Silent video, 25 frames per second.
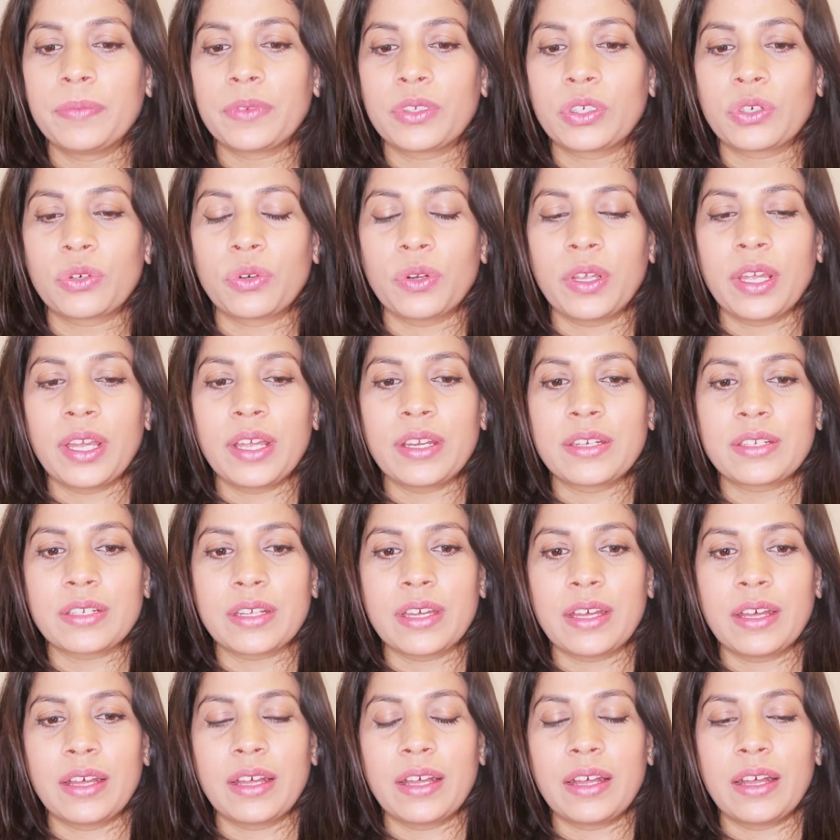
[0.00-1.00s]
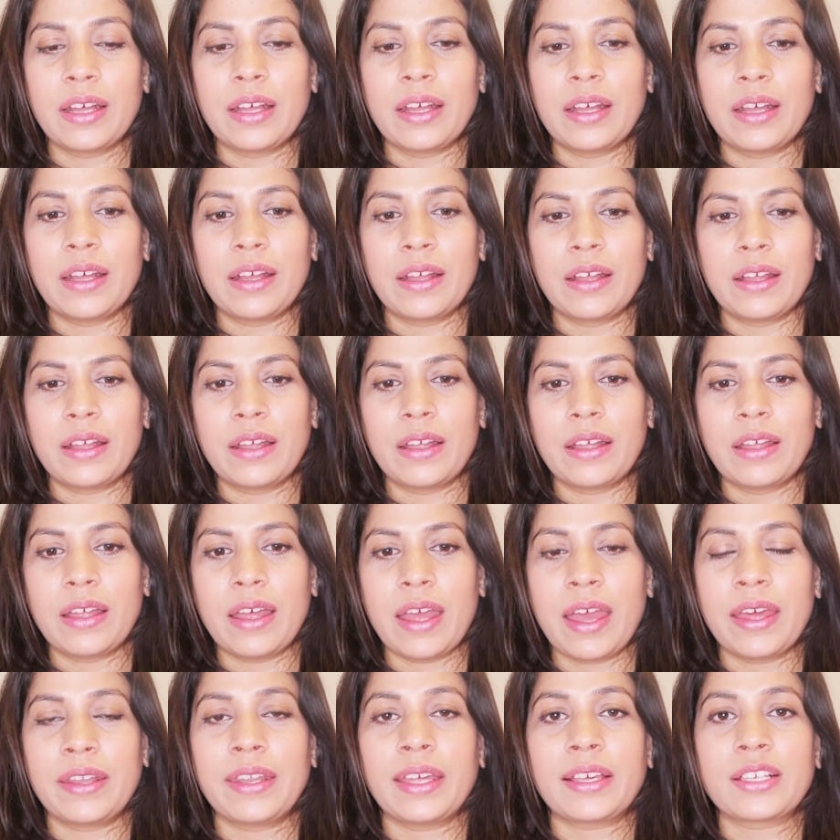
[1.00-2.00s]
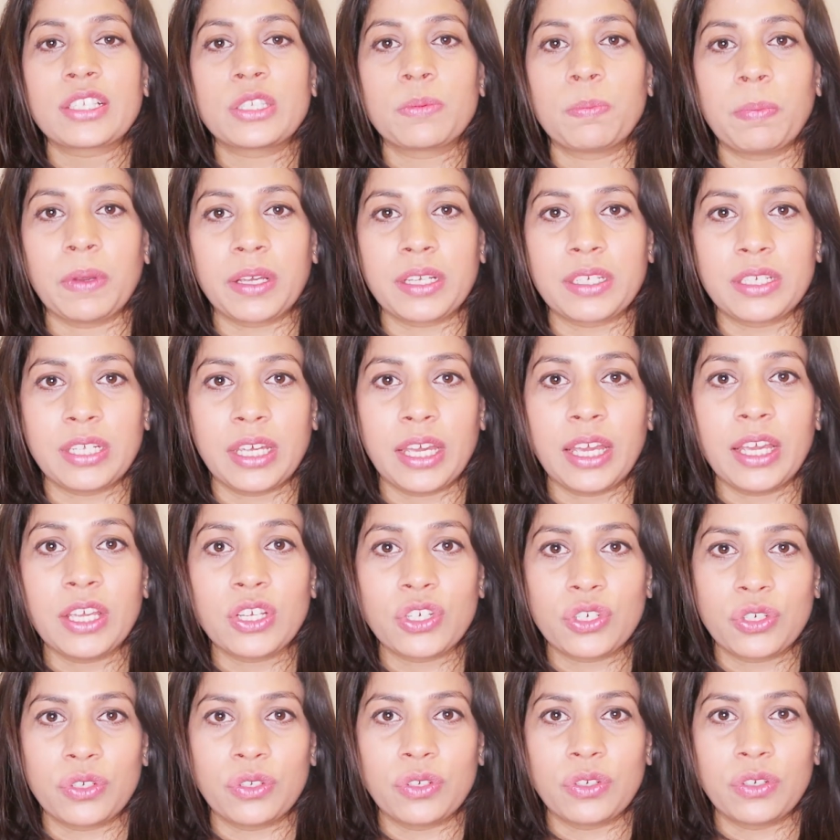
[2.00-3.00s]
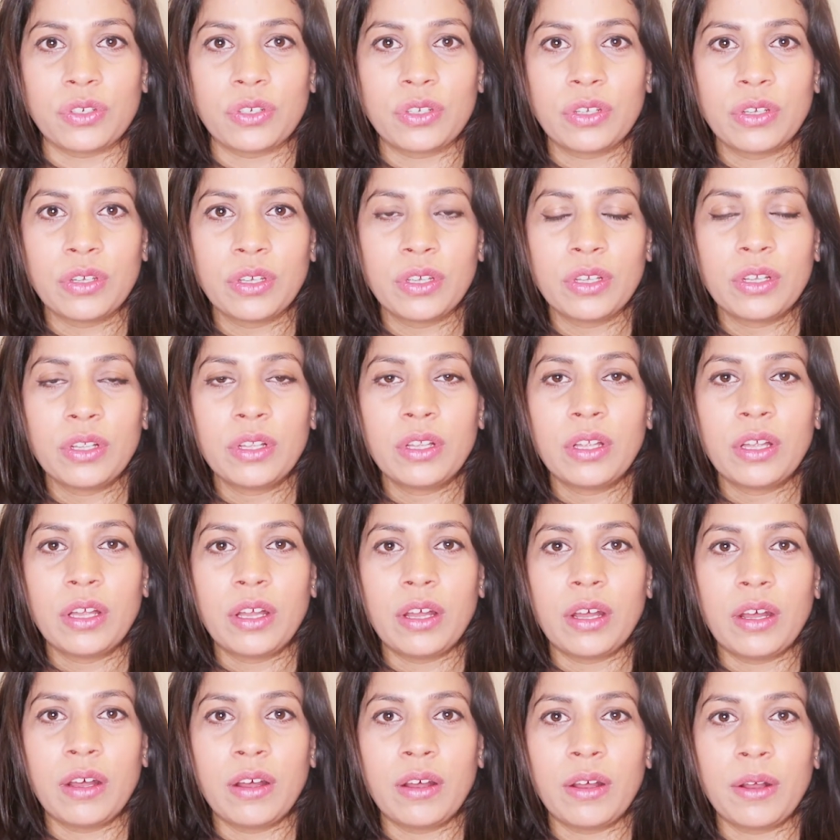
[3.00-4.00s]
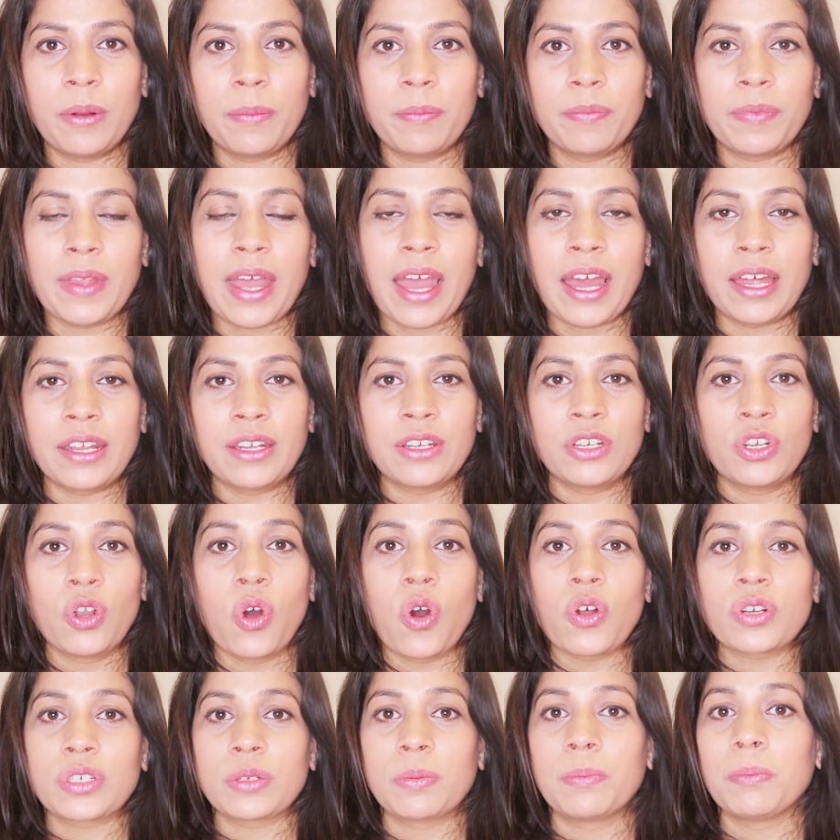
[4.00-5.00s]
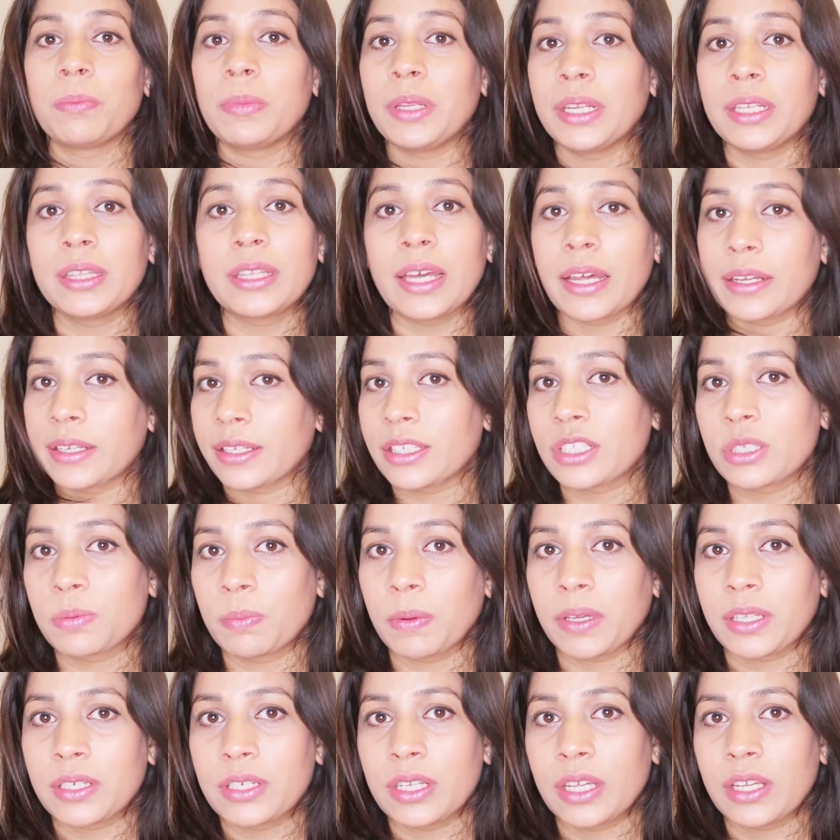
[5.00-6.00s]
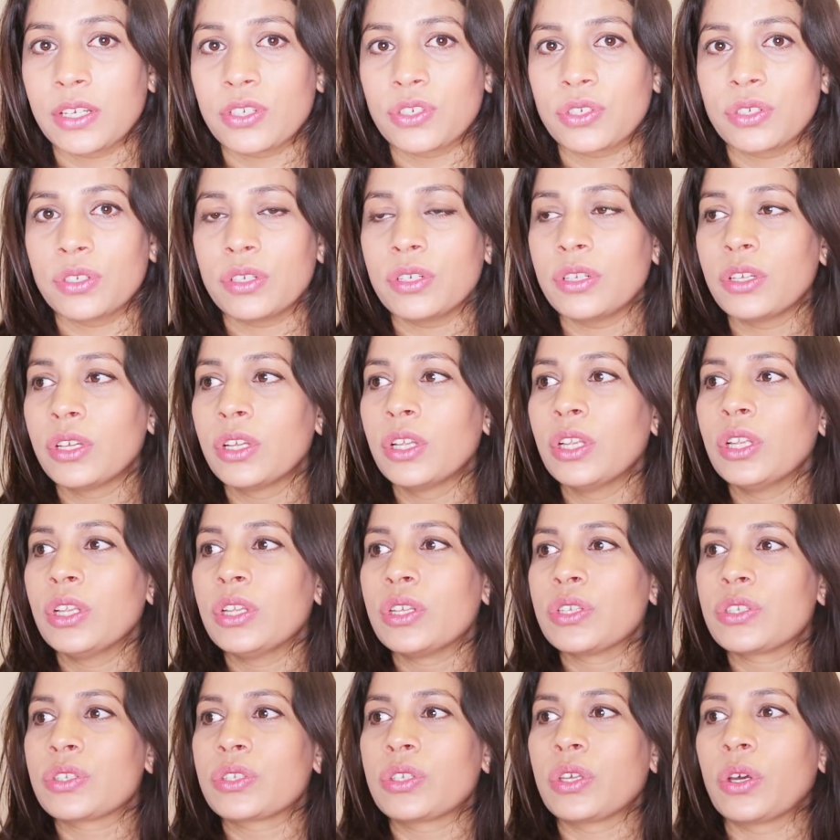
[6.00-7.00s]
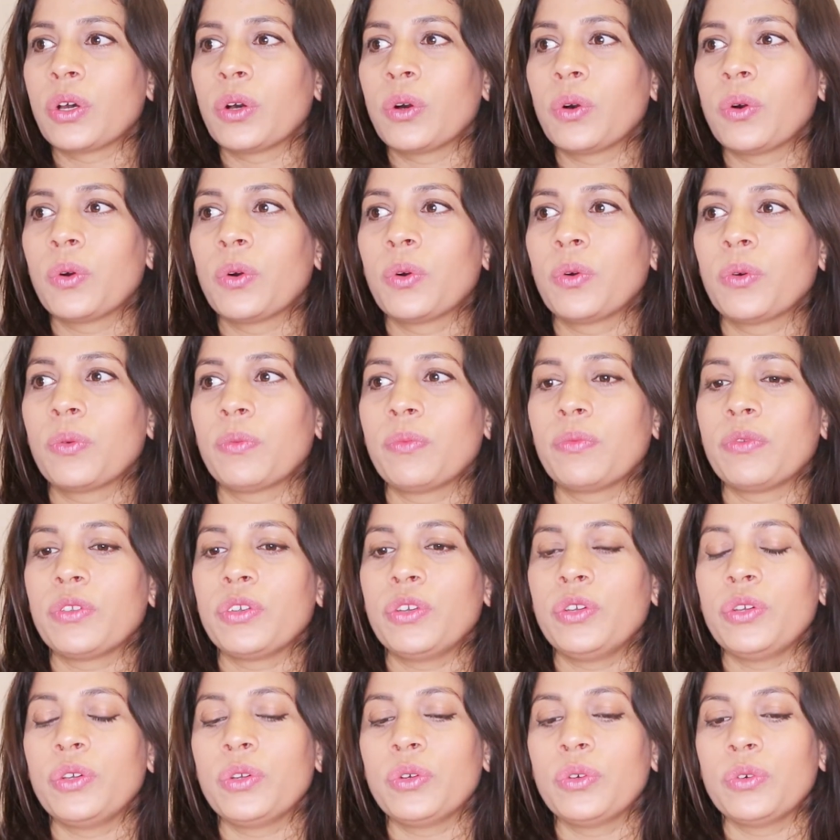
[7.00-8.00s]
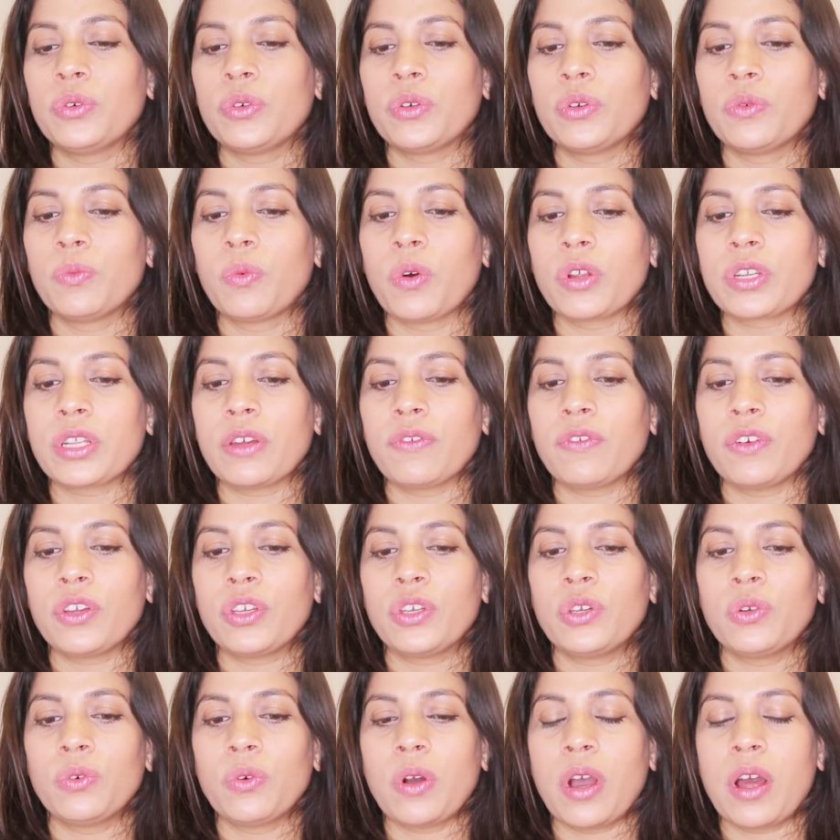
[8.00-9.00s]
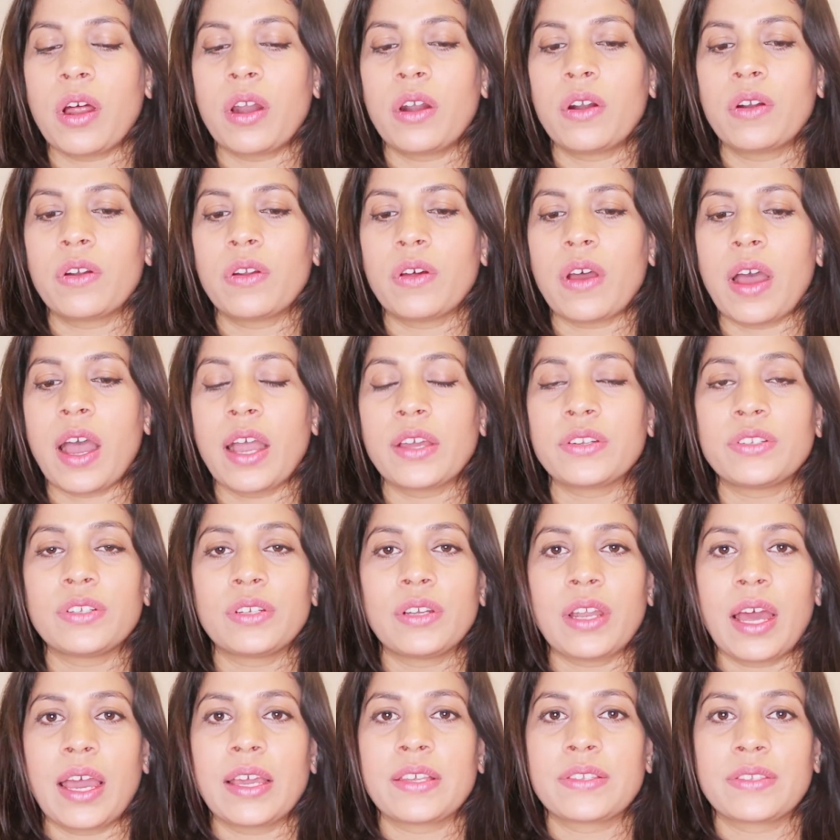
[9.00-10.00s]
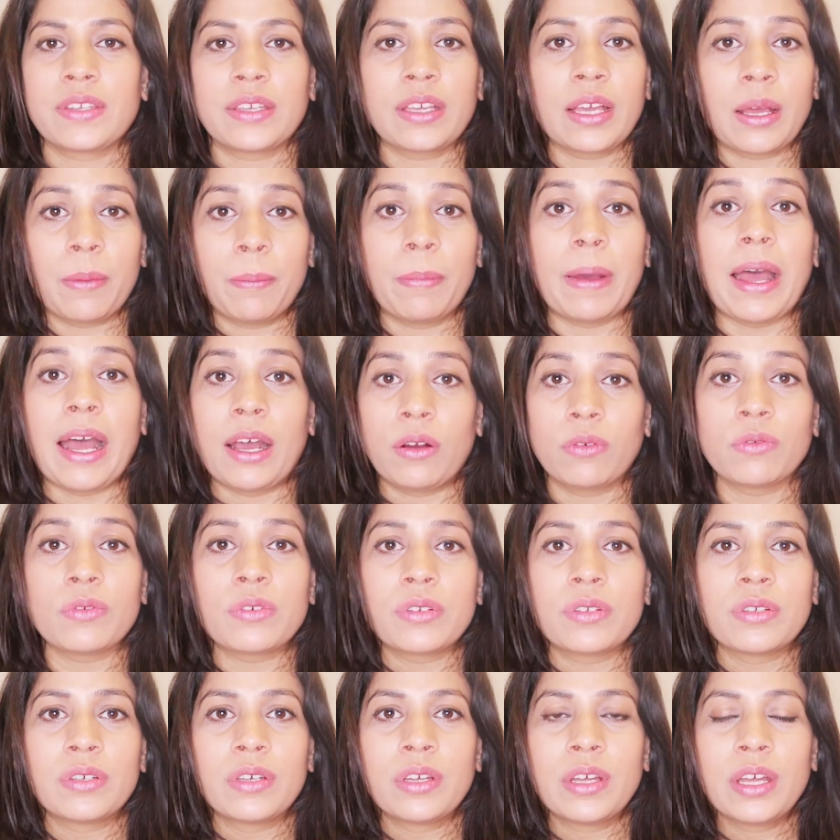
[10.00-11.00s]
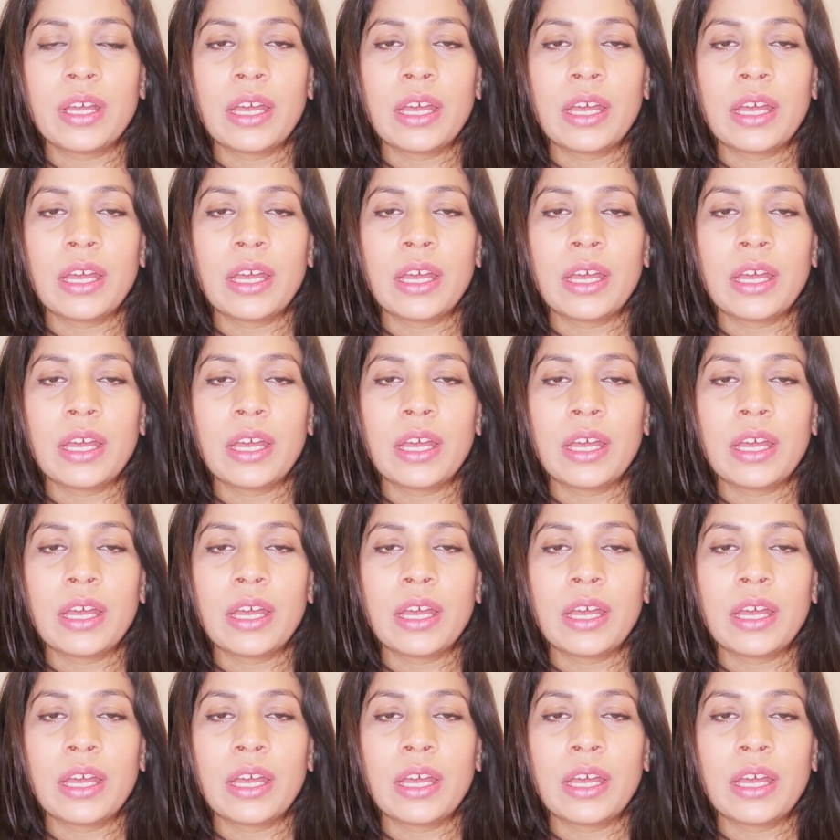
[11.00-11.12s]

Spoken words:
create an expectation and not meet that expectation. So whatever you are idealizing about,